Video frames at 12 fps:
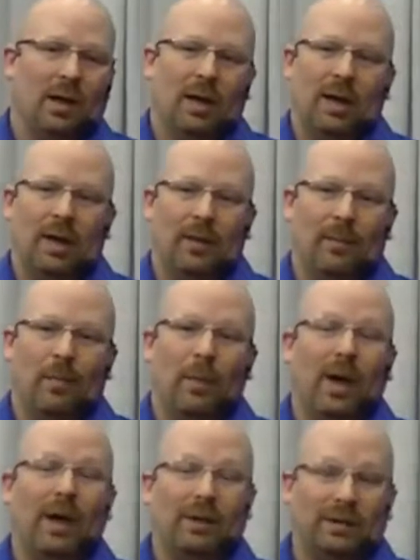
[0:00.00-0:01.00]

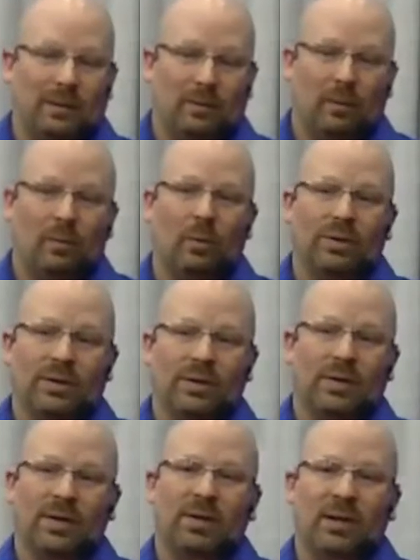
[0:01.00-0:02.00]
But what's
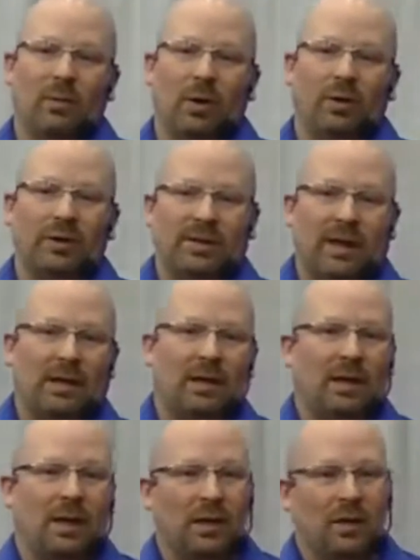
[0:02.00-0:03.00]
interesting about the
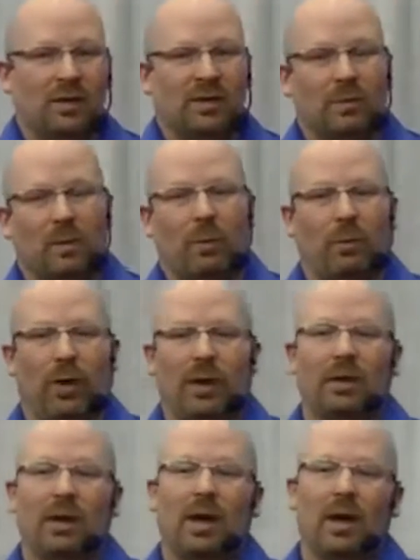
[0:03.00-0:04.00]
technique I use is when we bring
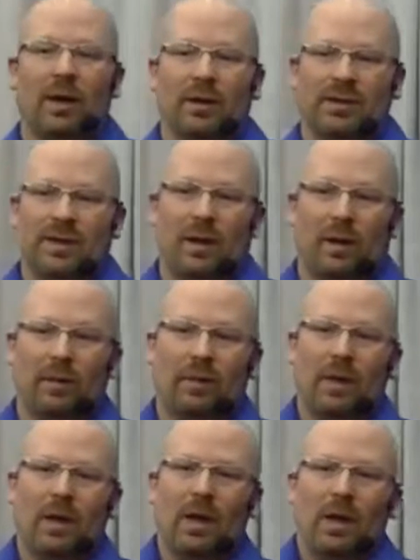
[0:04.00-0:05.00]
in the higher
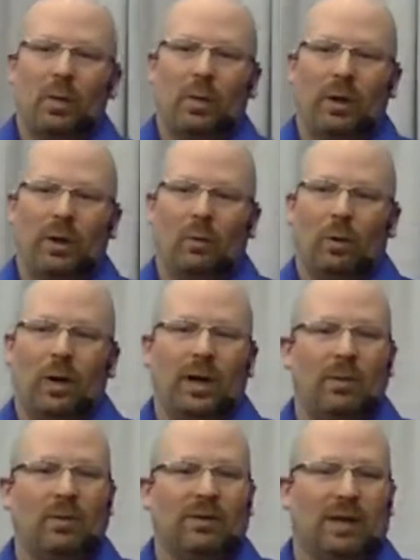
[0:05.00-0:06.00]
self, we're
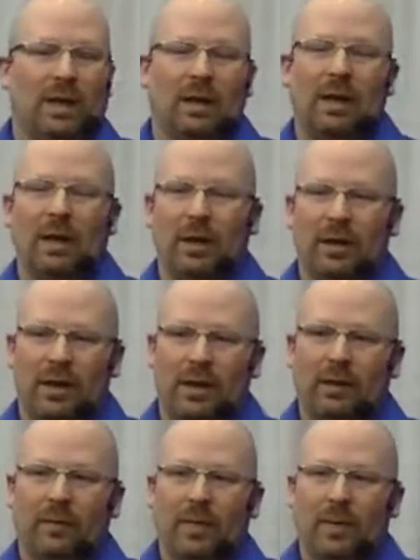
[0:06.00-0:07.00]
able to get
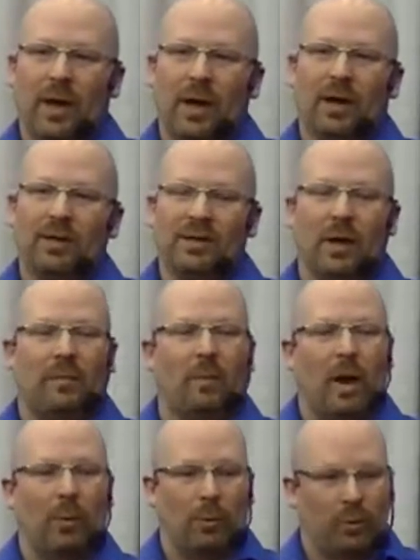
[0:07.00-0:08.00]
clarity from the higher self
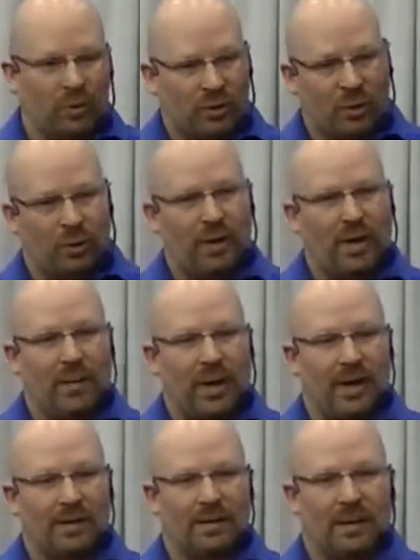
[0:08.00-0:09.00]
why we were shown that
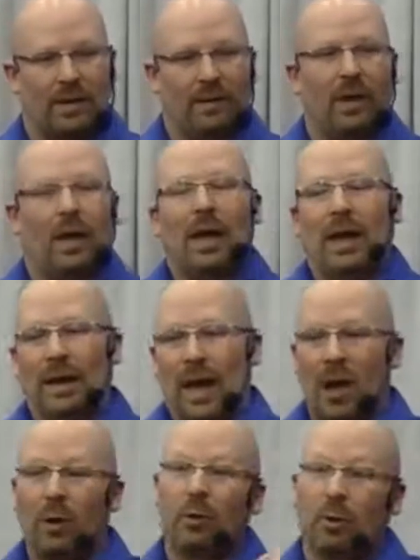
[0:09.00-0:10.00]
past life and
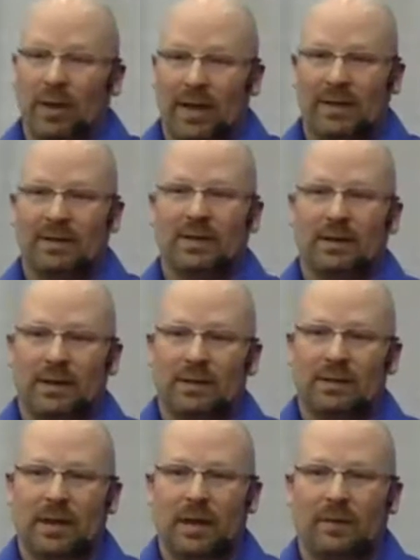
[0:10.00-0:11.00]
how it relates to
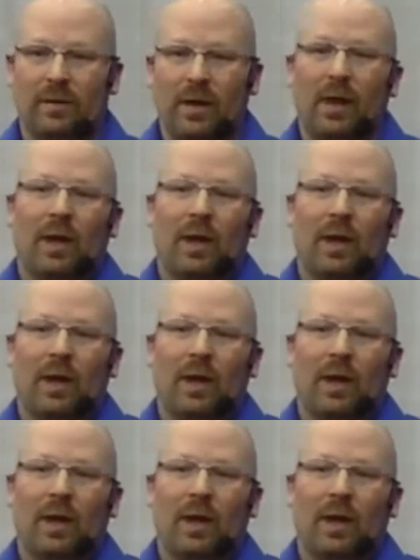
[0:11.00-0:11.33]
this life.